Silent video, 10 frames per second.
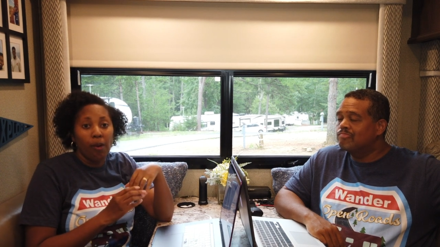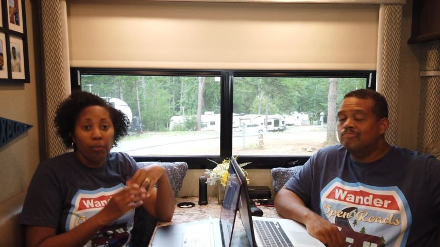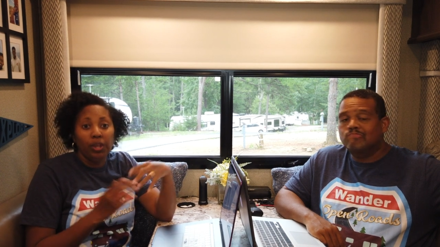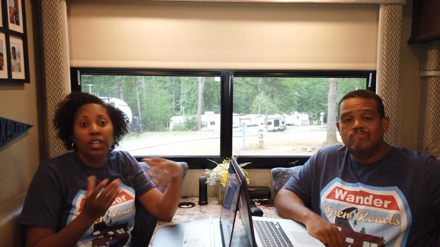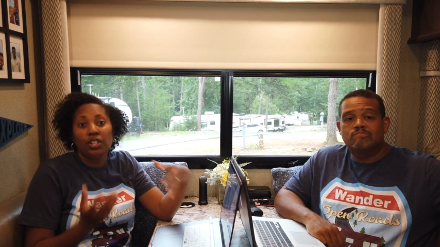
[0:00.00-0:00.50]

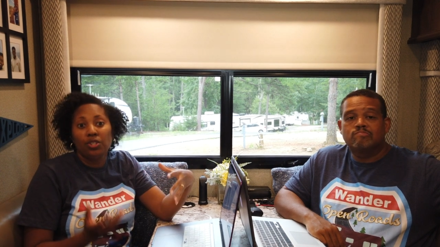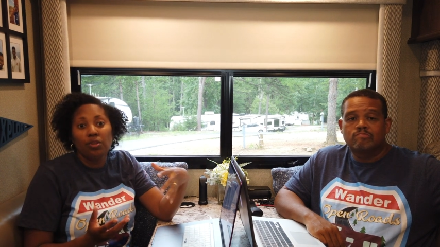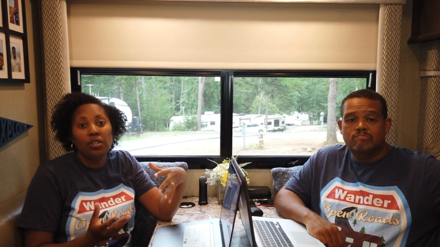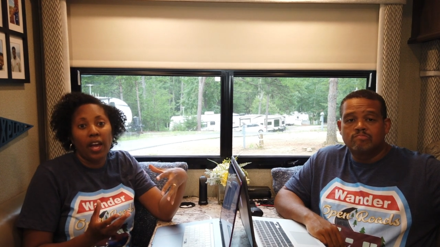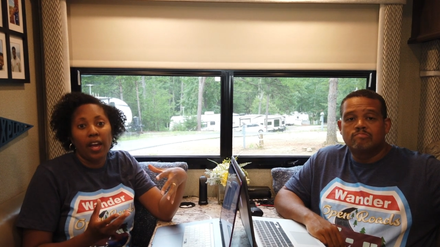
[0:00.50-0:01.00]
Speaker 1: we can
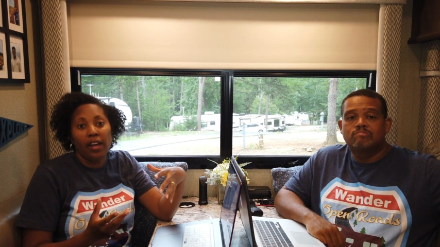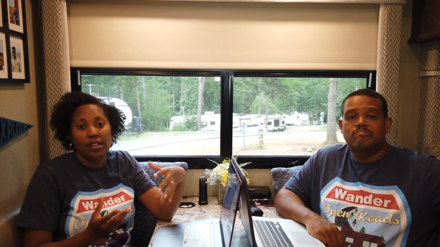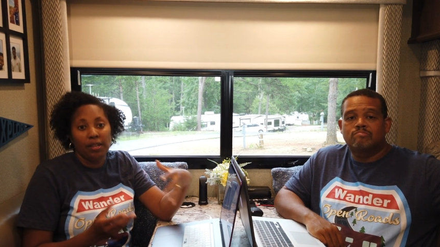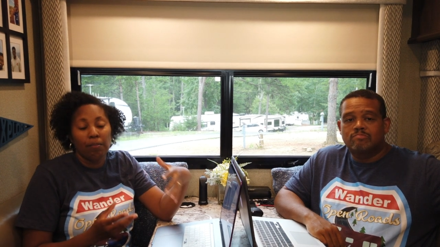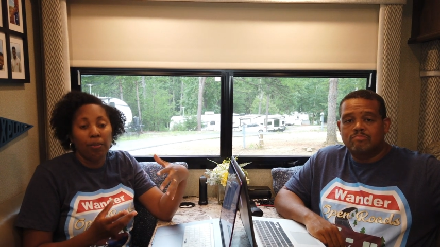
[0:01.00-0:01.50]
do that
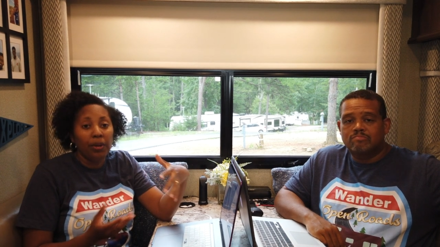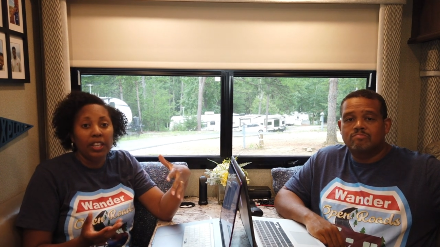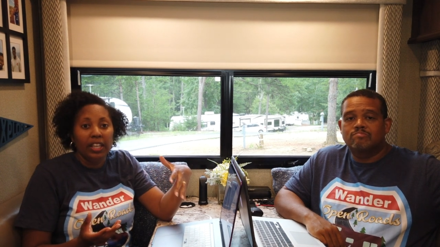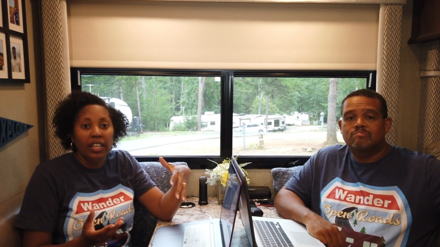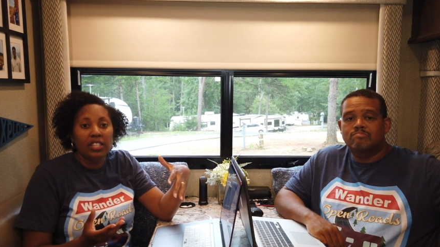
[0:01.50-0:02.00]

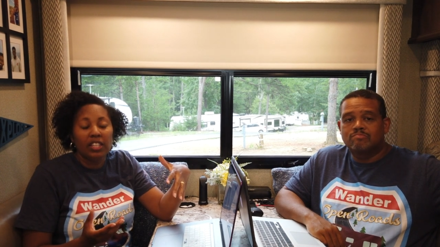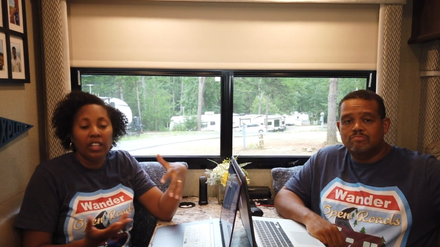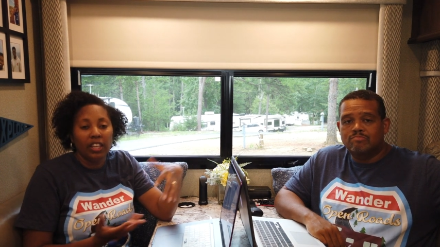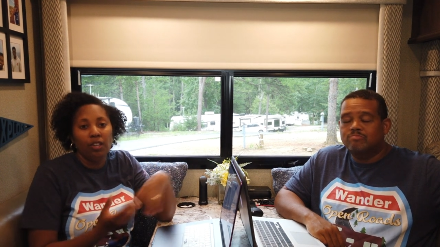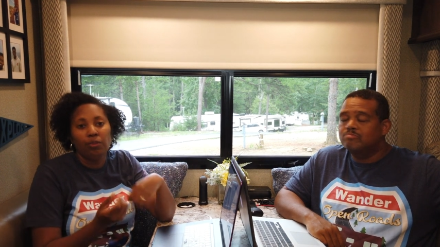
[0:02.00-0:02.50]
pretty
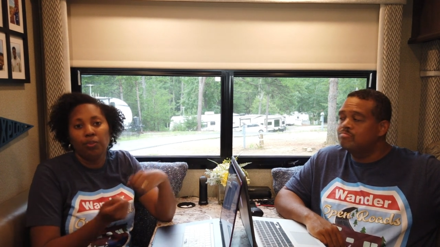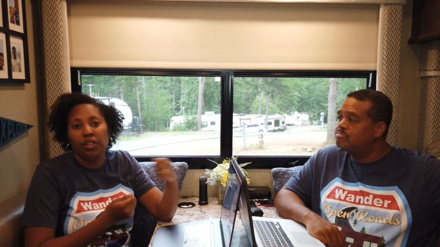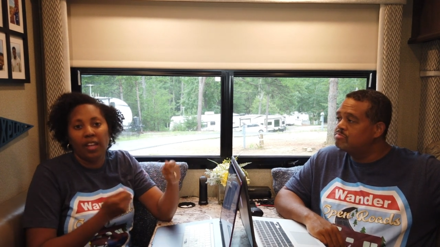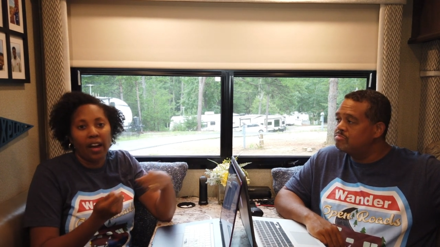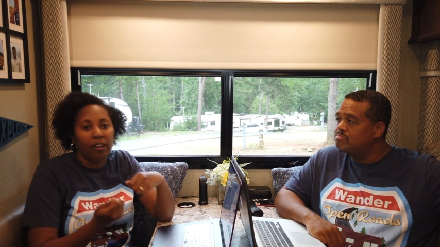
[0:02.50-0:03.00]
easily
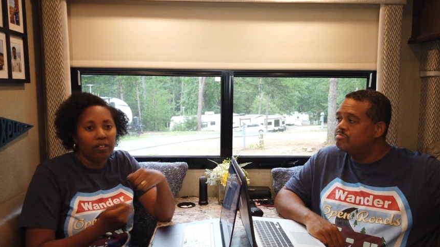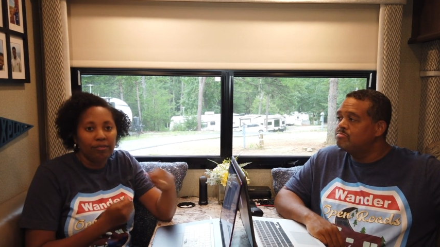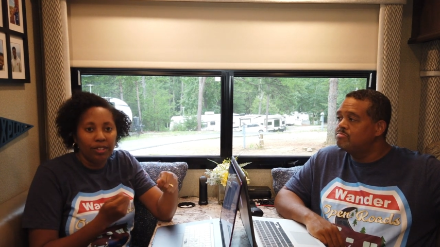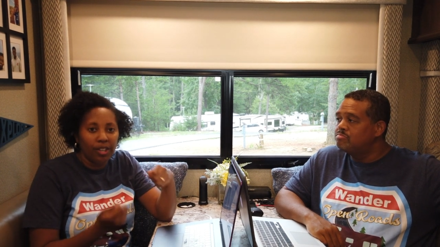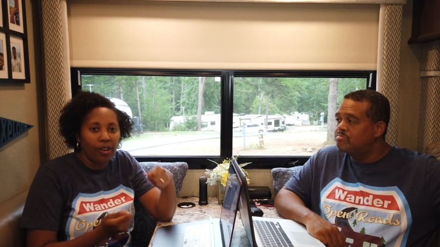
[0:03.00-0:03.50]
without,
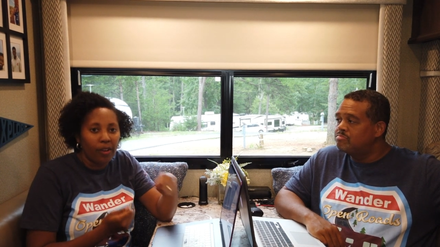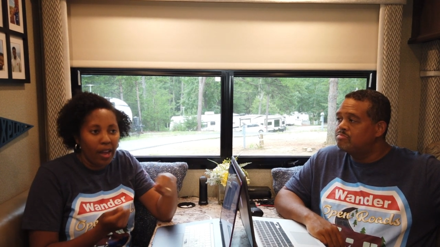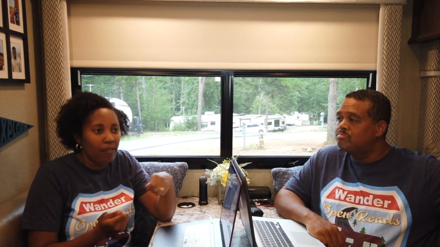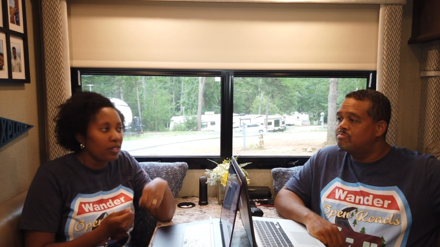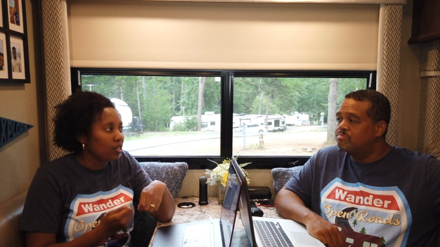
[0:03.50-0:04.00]
you know,
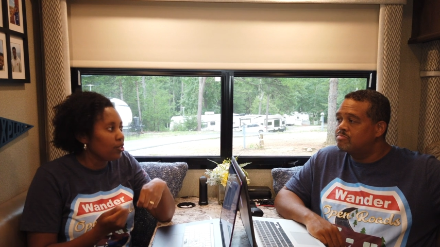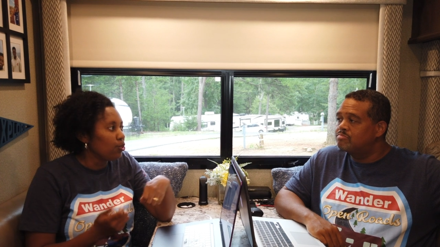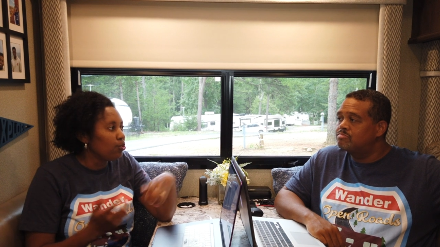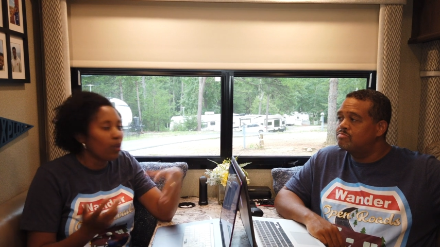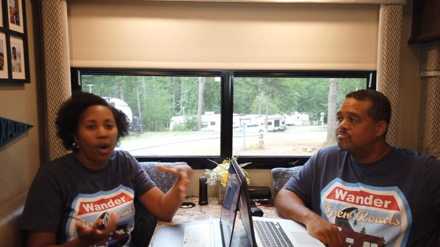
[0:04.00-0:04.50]
having to
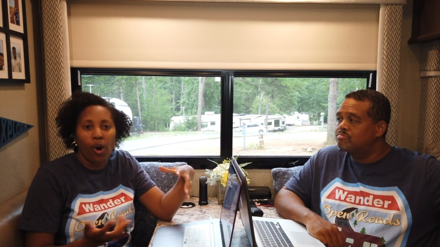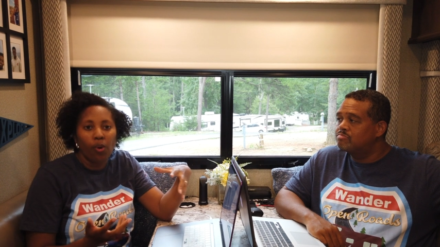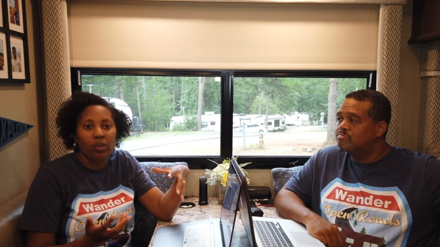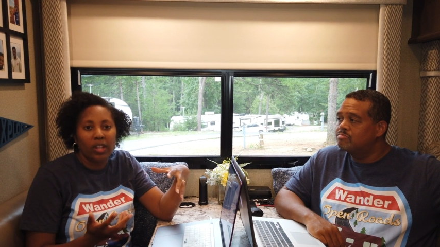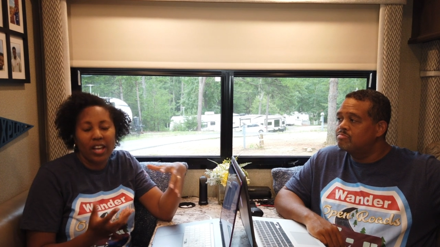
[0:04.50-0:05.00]
do a
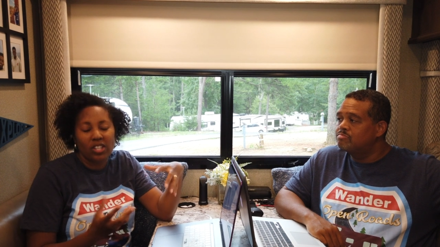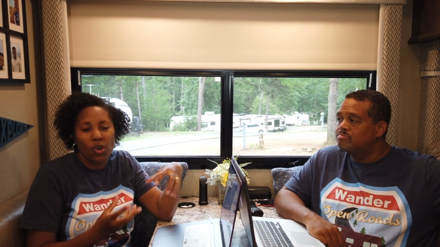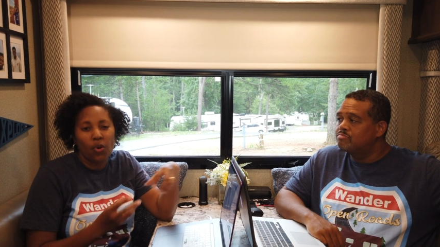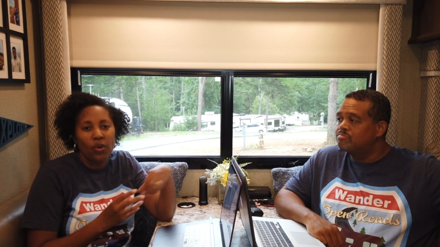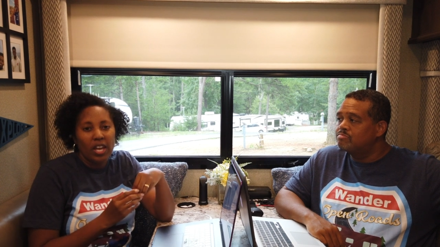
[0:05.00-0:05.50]
whole lot.
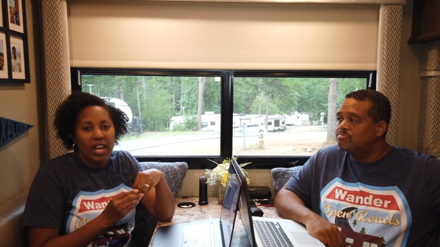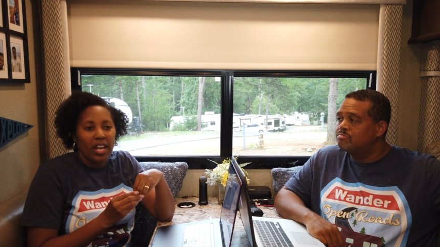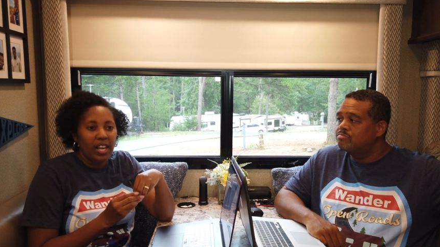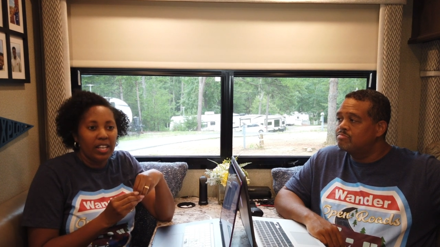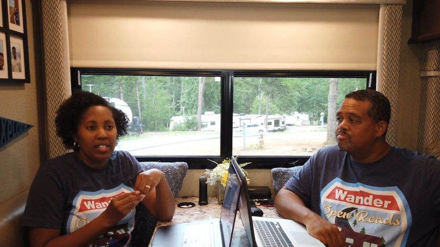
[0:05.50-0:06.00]
So
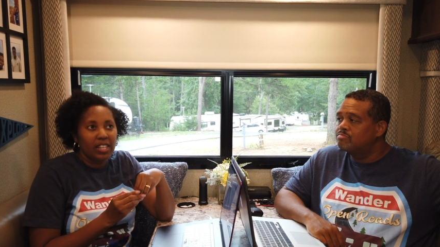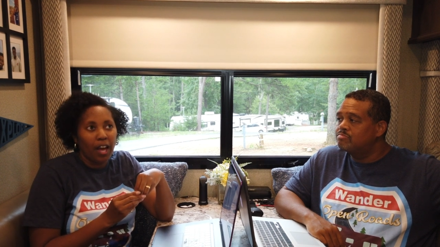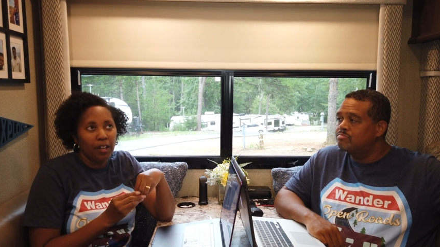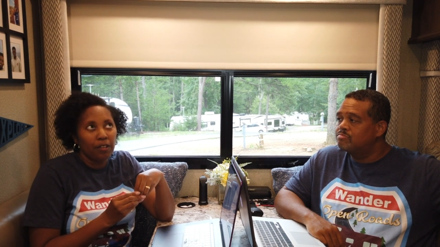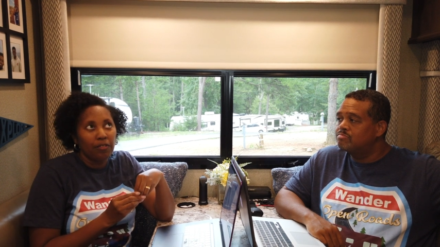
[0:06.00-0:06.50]
it's
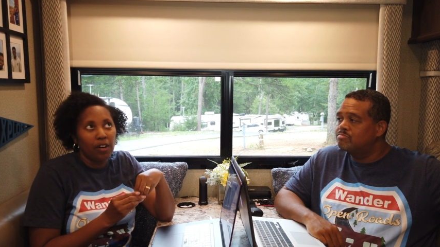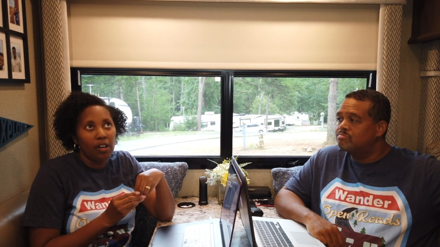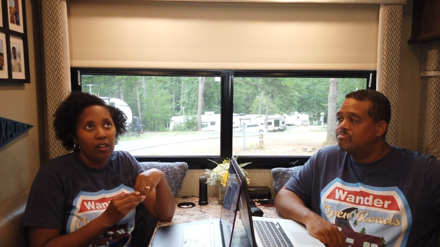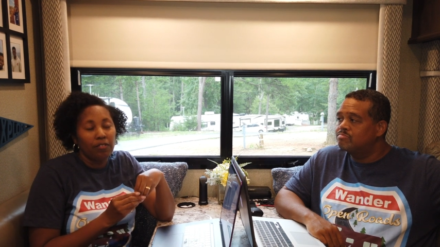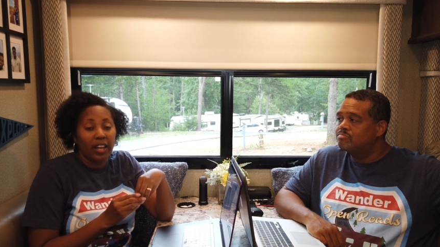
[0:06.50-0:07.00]
kind
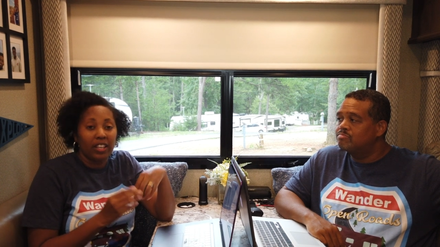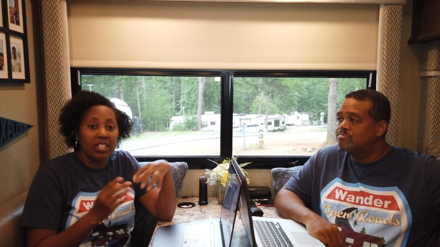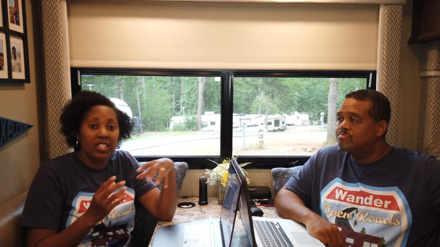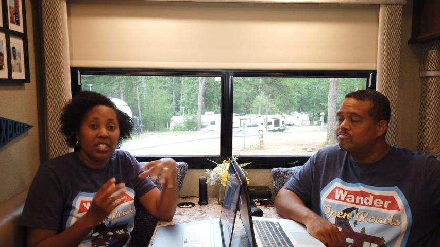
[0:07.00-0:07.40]
of like a